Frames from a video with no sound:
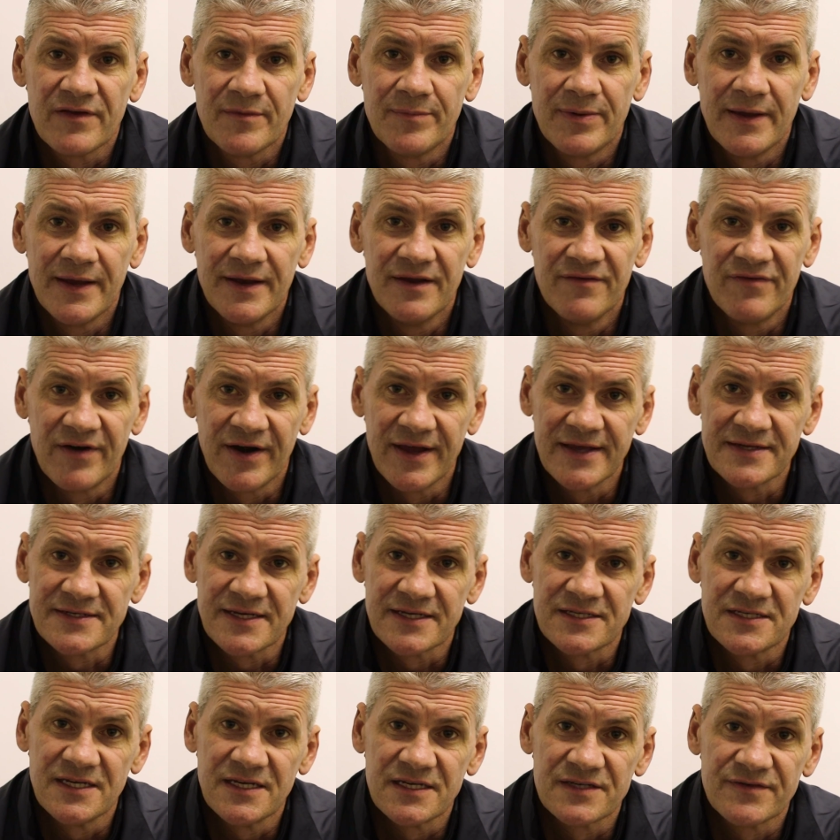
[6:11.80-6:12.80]
He played in a very
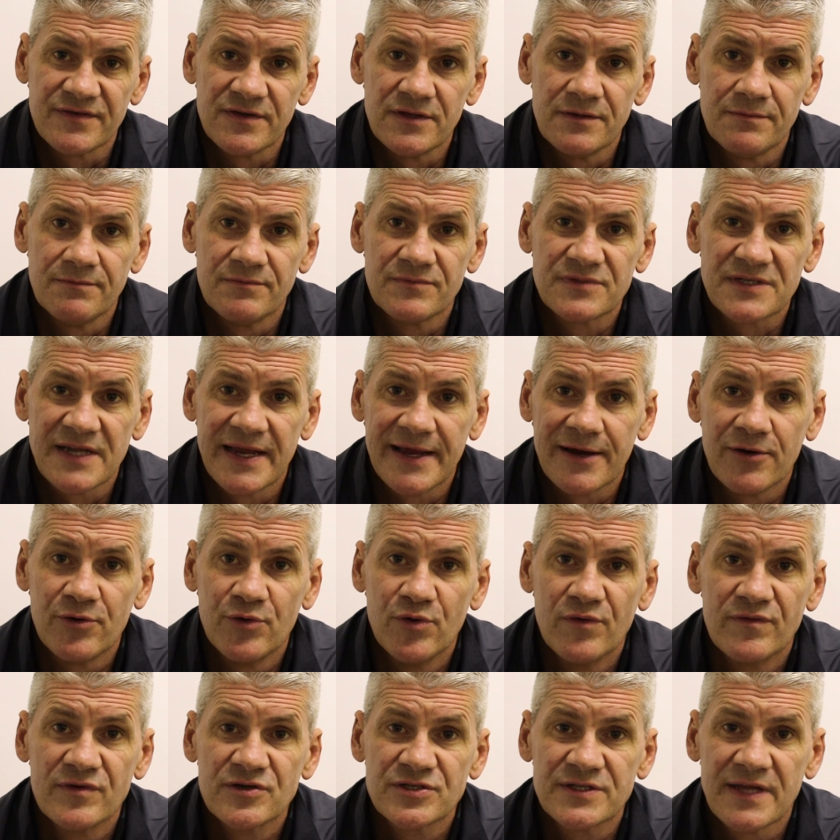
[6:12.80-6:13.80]
successful Sligo
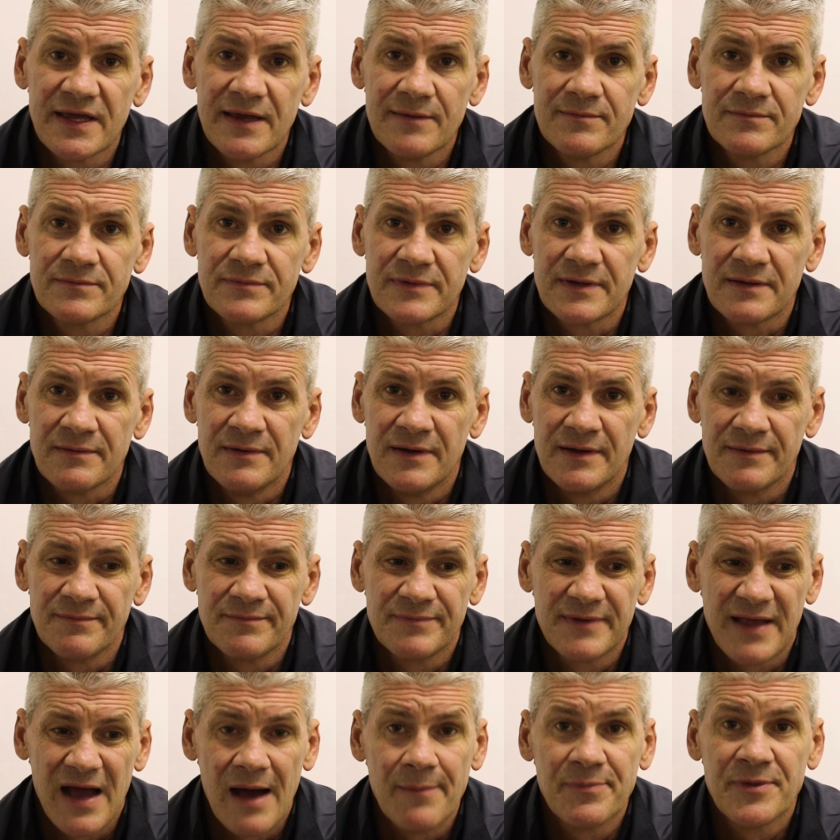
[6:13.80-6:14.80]
Rovers team,
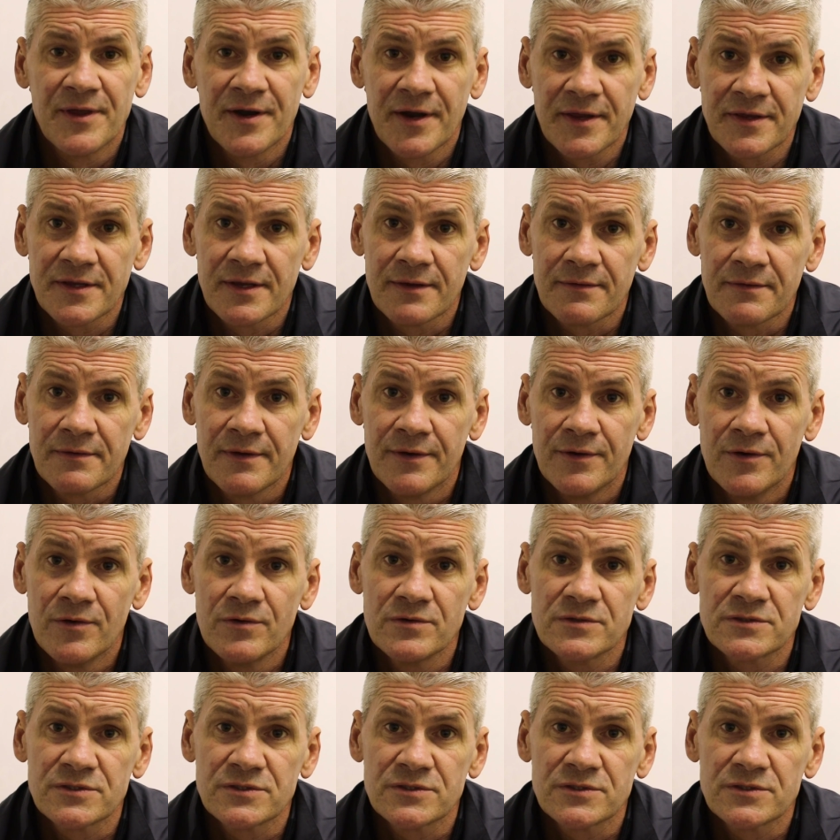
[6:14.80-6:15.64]
captain it, you know.